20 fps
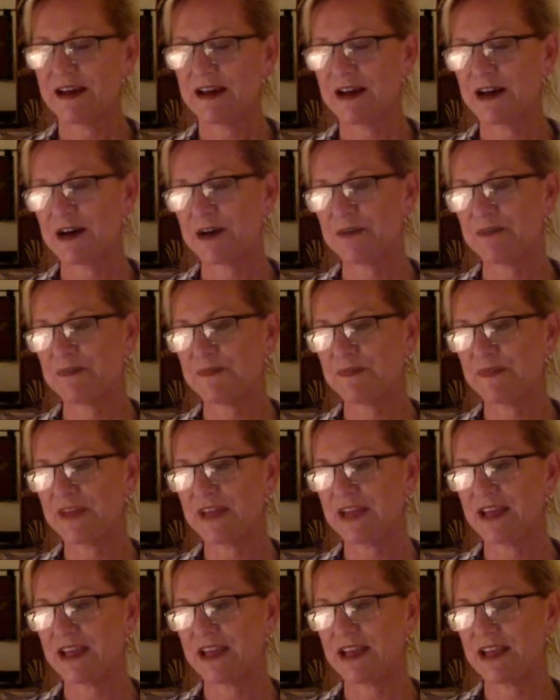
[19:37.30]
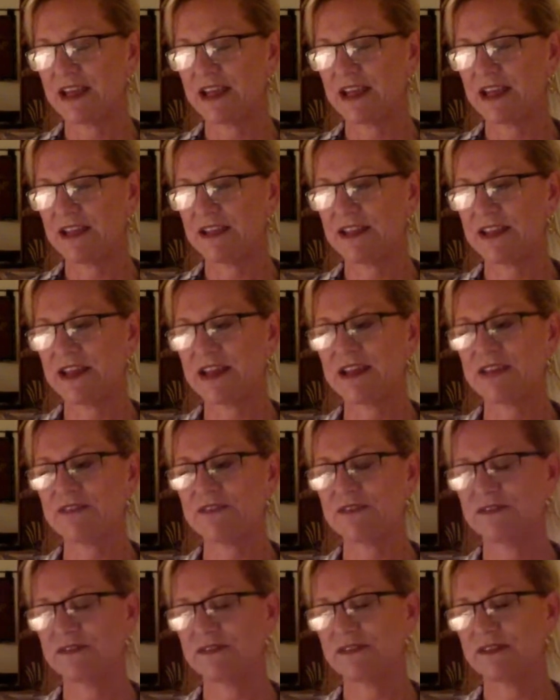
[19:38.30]
And
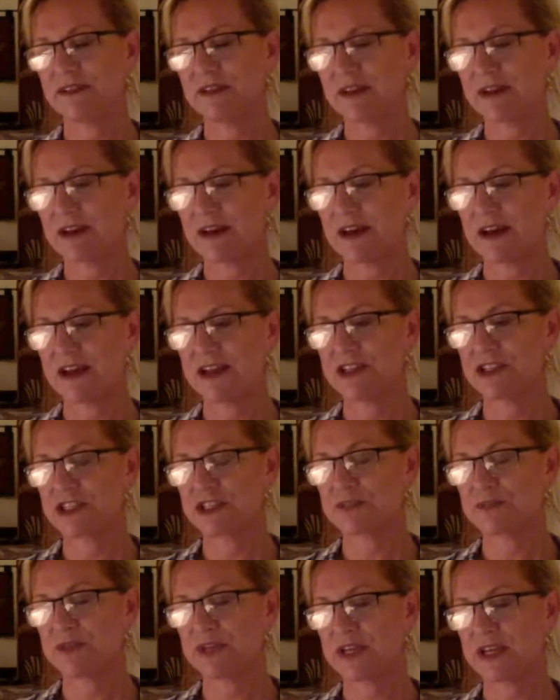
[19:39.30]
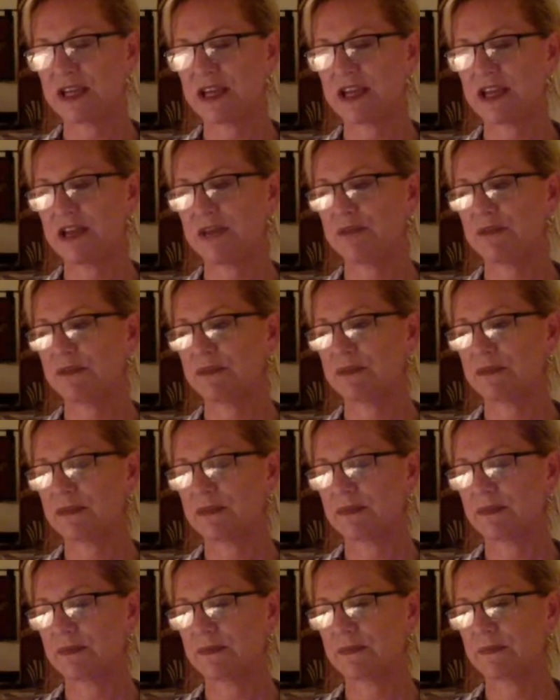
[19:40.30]
then I just became,
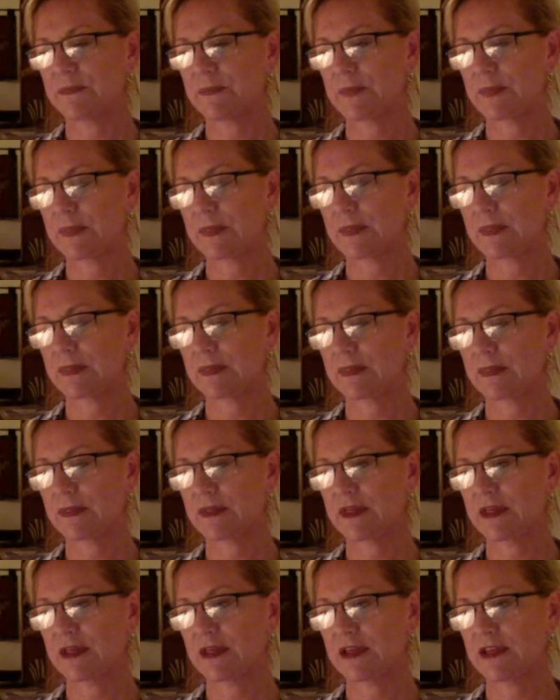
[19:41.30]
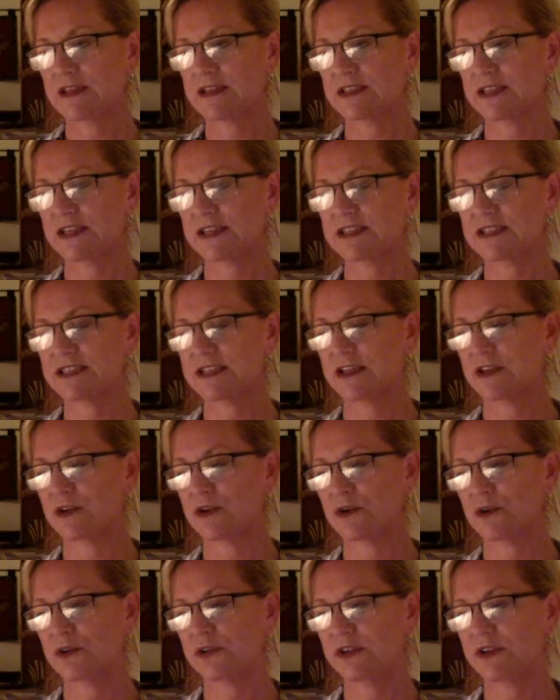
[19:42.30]
as I said
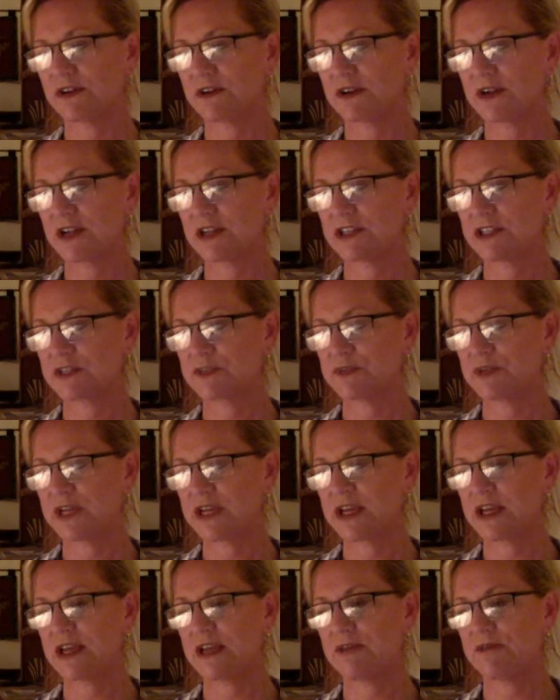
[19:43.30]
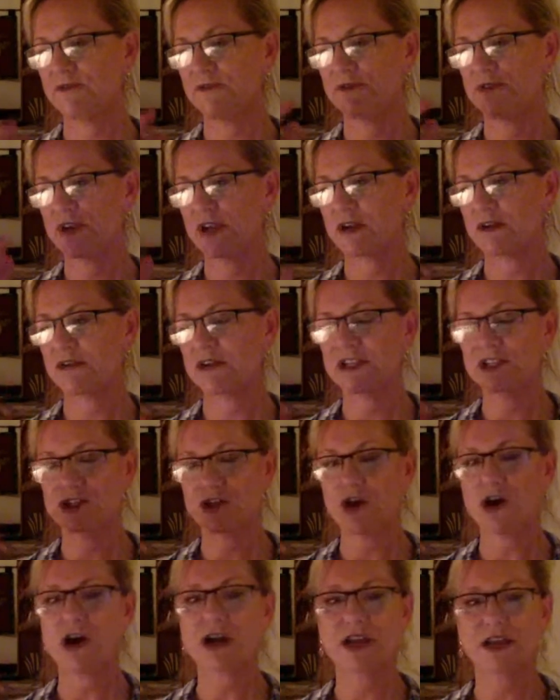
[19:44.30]
earlier, I just became very
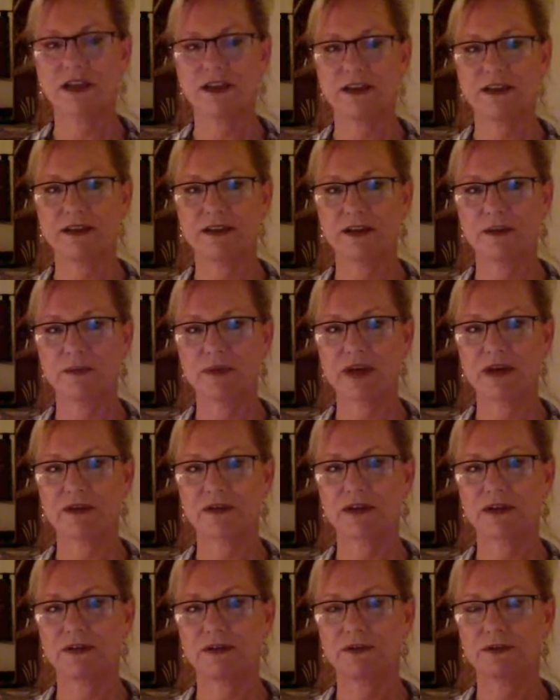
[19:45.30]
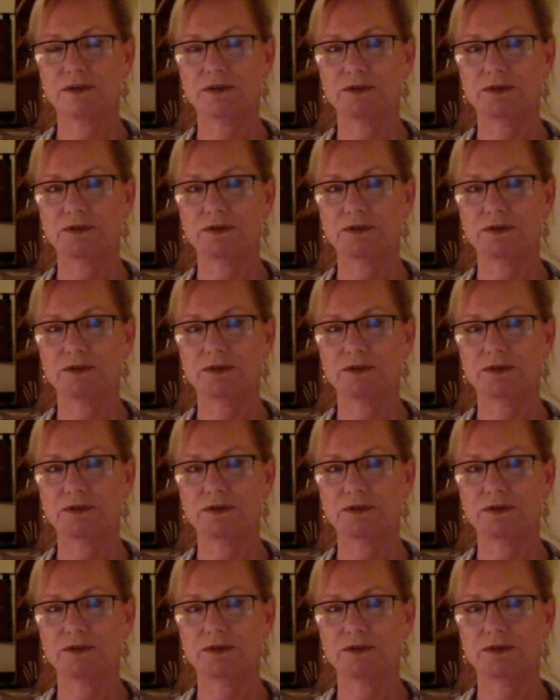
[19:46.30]
dogged about